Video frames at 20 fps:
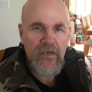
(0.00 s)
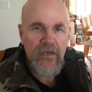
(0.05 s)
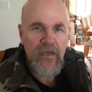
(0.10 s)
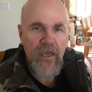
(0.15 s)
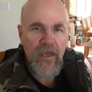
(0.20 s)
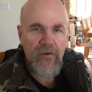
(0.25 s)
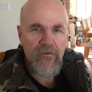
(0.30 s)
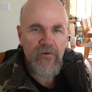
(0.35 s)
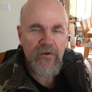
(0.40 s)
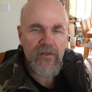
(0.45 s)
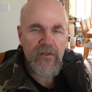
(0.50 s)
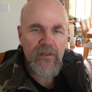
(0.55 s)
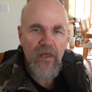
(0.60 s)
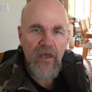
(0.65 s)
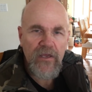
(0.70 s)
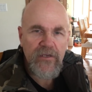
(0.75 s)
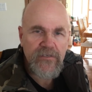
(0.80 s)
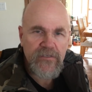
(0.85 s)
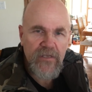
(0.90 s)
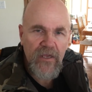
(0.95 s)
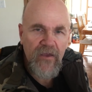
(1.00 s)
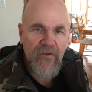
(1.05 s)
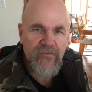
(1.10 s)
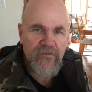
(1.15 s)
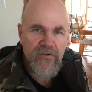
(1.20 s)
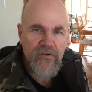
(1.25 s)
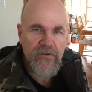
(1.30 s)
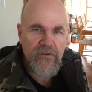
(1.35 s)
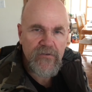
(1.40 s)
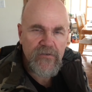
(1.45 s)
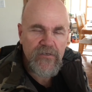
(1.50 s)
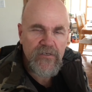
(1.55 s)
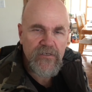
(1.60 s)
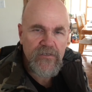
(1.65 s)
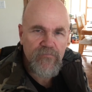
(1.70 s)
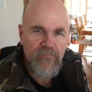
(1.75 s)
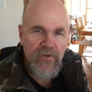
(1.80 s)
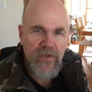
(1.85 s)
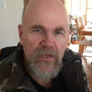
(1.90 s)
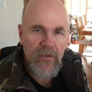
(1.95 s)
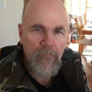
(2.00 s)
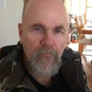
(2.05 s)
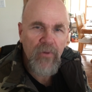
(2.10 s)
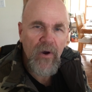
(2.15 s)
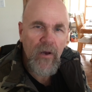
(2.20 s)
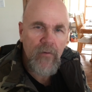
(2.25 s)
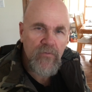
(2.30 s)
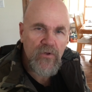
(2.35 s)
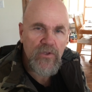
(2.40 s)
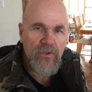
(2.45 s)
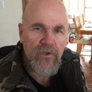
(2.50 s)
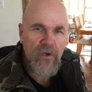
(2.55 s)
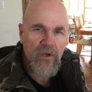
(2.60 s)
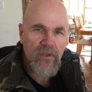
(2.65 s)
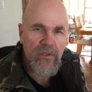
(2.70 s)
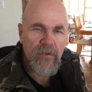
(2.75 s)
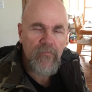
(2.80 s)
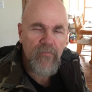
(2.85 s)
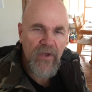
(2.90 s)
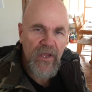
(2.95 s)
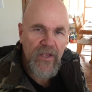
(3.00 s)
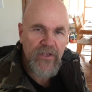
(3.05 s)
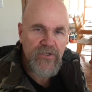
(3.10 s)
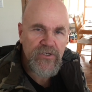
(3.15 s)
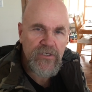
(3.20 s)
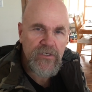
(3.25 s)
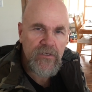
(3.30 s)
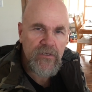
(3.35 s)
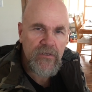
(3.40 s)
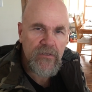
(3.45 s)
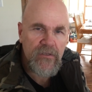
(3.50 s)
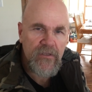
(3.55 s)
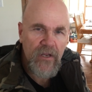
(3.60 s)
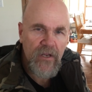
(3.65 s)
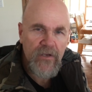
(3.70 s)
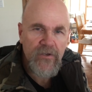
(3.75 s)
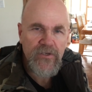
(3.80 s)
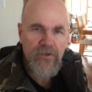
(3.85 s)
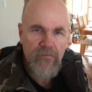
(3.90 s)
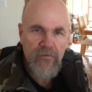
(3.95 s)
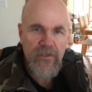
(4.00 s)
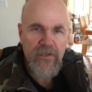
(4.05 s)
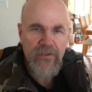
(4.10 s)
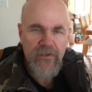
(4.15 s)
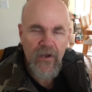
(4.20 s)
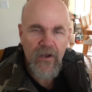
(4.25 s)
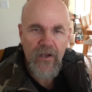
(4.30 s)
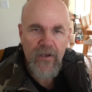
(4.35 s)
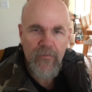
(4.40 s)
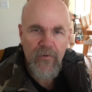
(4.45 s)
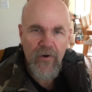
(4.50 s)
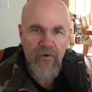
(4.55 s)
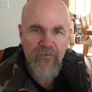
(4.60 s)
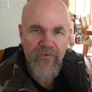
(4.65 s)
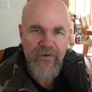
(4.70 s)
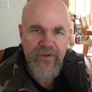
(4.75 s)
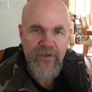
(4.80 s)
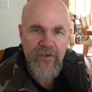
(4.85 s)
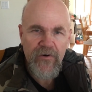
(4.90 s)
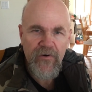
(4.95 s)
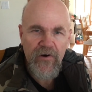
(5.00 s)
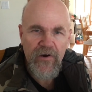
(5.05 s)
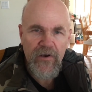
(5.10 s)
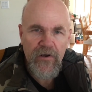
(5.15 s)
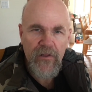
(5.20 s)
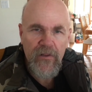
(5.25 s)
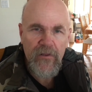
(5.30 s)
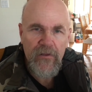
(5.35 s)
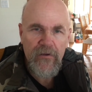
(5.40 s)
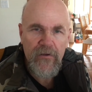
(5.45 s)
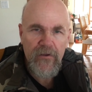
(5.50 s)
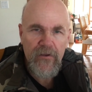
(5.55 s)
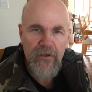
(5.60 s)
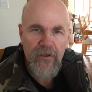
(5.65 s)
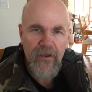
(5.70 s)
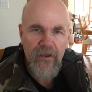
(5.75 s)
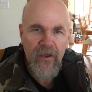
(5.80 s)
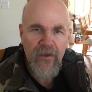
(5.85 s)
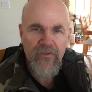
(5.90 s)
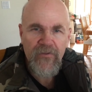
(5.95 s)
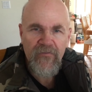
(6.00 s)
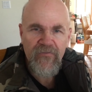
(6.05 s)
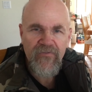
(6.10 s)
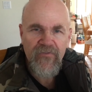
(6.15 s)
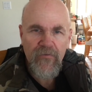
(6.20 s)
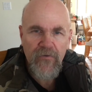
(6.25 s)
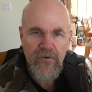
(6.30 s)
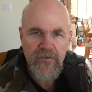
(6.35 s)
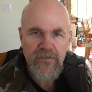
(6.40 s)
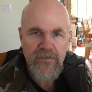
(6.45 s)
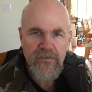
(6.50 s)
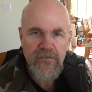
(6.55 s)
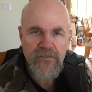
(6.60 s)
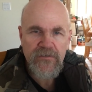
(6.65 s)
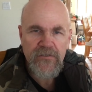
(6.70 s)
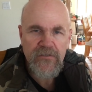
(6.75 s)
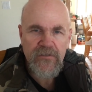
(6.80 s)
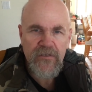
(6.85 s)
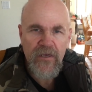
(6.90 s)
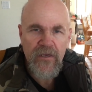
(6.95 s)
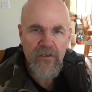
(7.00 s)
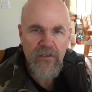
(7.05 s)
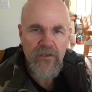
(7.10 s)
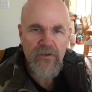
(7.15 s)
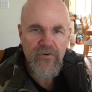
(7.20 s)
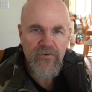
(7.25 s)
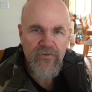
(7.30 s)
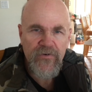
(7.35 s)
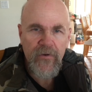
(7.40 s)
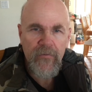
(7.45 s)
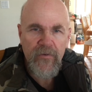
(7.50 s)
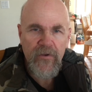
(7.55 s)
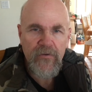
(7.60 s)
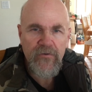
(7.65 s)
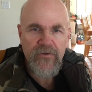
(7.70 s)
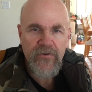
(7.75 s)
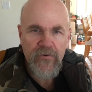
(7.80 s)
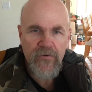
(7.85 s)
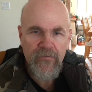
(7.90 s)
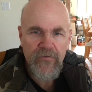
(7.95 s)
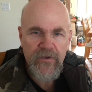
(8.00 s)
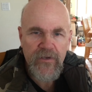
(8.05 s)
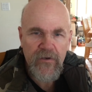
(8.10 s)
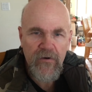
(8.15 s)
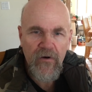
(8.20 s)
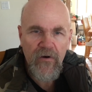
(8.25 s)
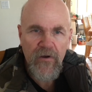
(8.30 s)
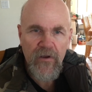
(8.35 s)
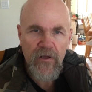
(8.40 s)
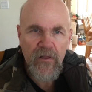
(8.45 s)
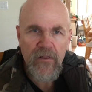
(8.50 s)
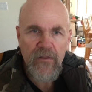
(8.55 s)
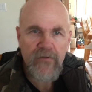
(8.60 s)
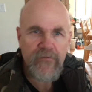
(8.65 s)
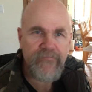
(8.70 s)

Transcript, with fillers: and realized after just being pummeled on the bench that I should really talk about recoil and the forces that contribute to recoil.